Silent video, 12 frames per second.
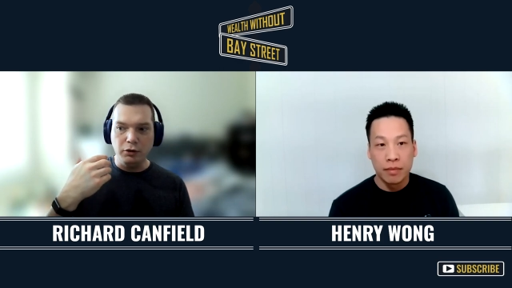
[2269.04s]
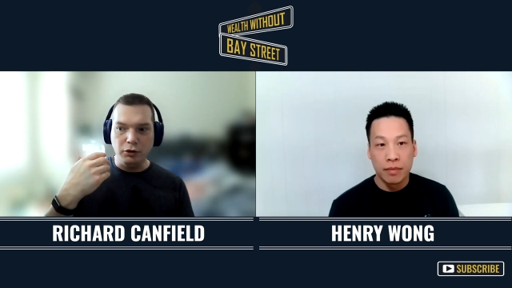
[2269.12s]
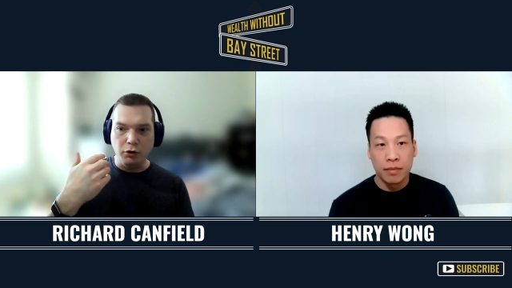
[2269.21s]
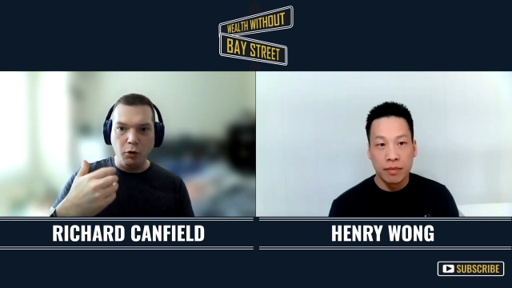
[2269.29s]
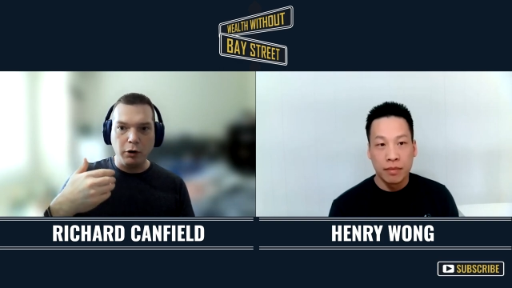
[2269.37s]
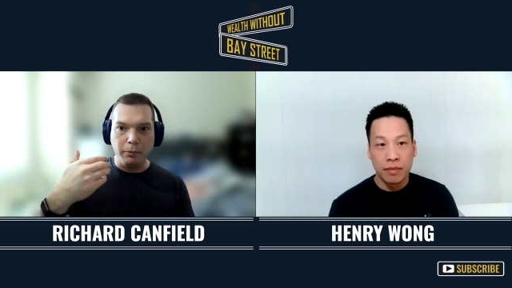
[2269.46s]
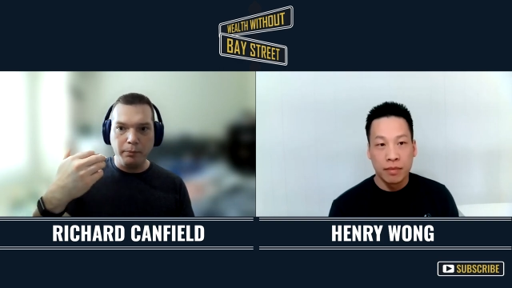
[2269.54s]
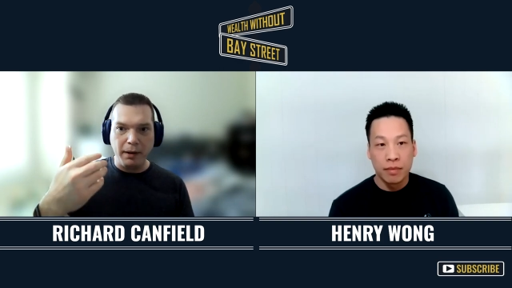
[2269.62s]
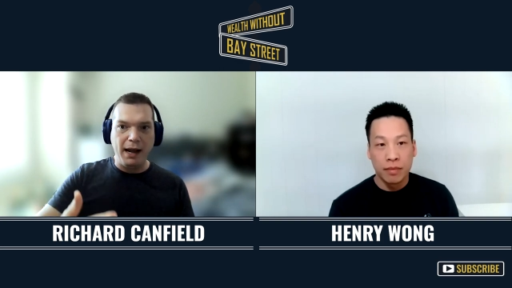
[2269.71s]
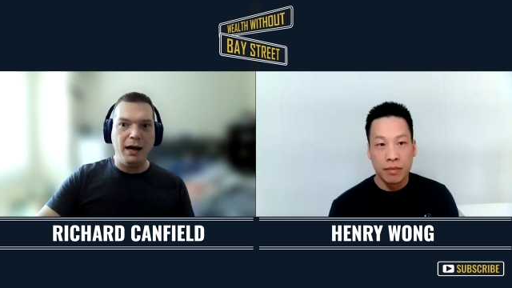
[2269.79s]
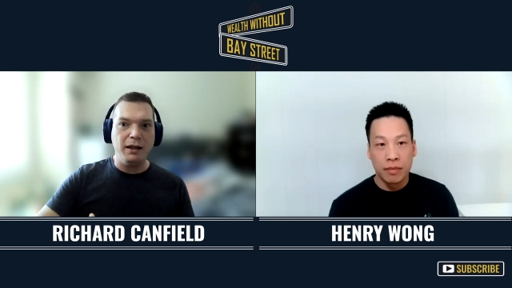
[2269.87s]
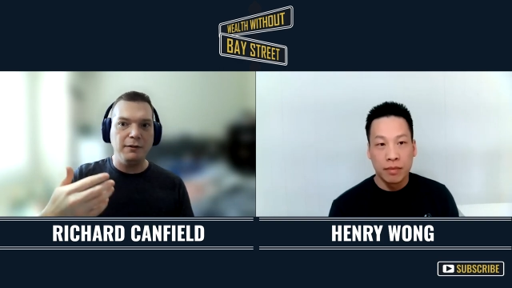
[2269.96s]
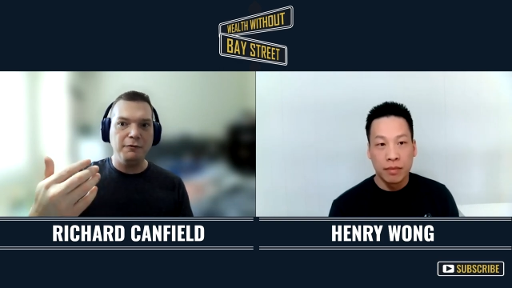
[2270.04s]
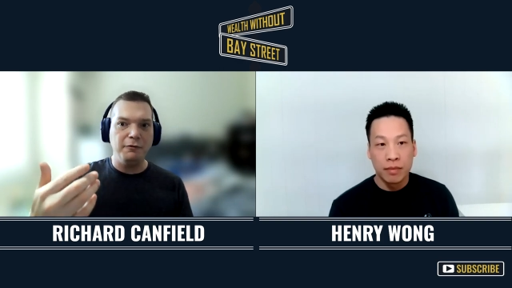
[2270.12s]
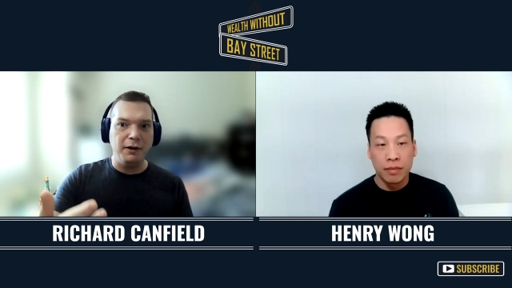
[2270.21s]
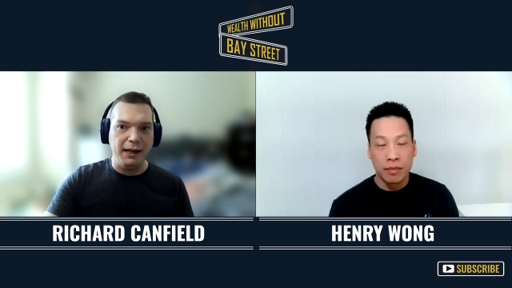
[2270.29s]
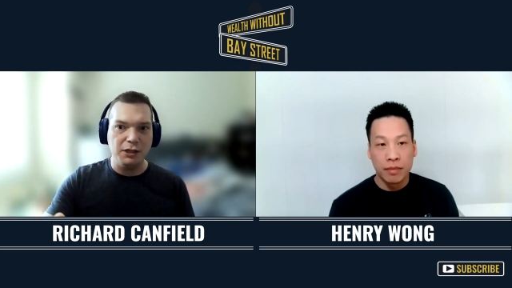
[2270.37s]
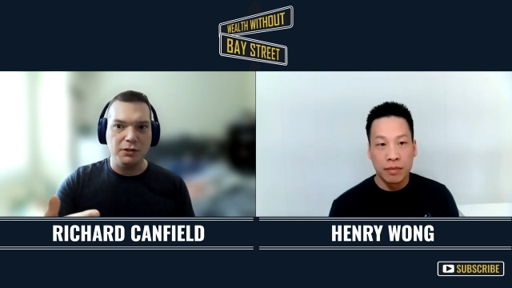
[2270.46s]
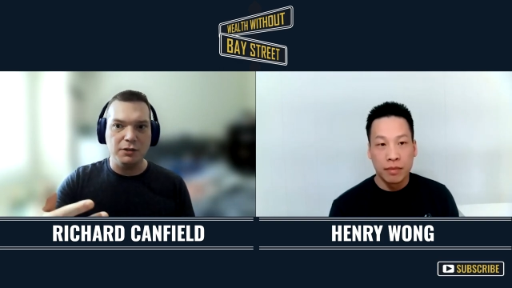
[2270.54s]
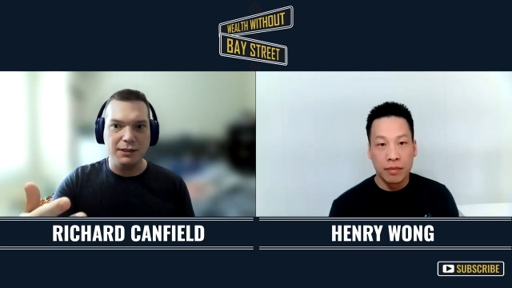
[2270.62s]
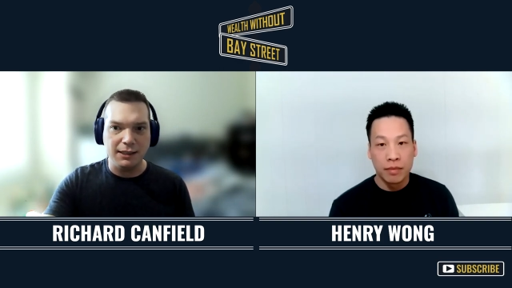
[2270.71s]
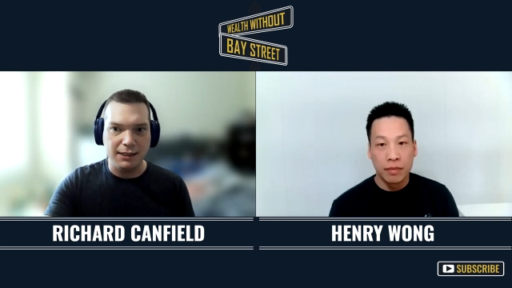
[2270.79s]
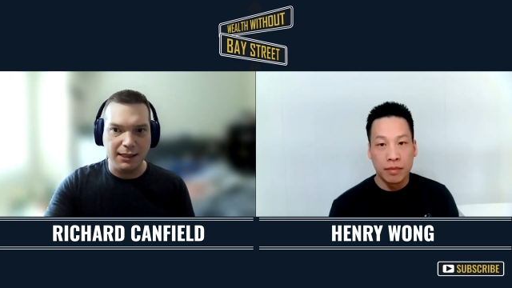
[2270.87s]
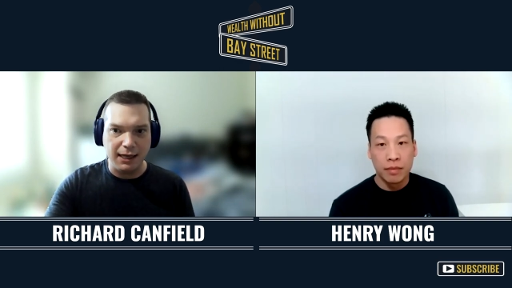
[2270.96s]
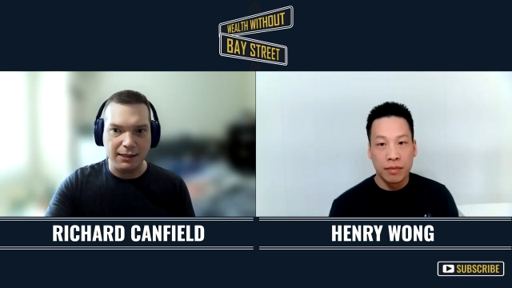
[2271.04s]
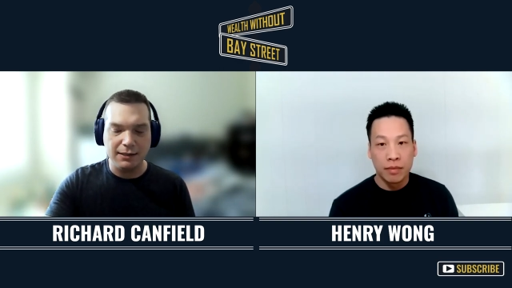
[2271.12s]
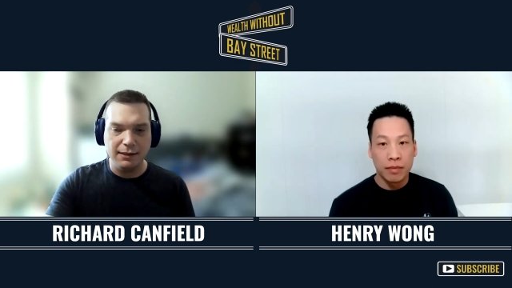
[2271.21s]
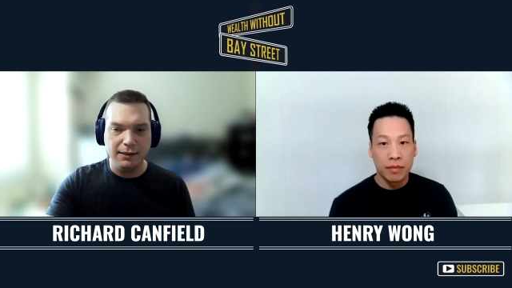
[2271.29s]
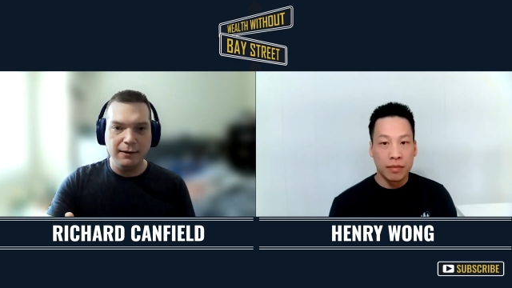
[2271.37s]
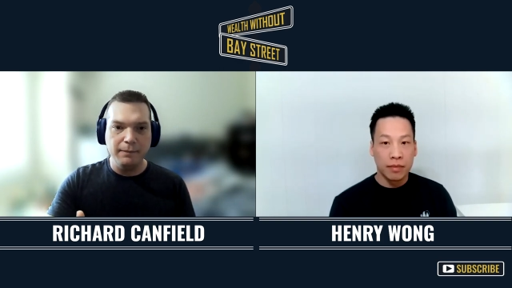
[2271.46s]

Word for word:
Speaker 1: your path of financial success.